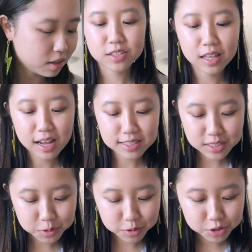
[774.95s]
So the last
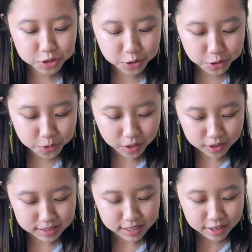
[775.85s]
things I want to show you
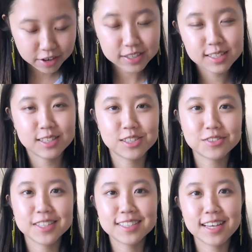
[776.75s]
are these hair
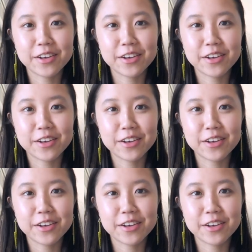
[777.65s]
accessories.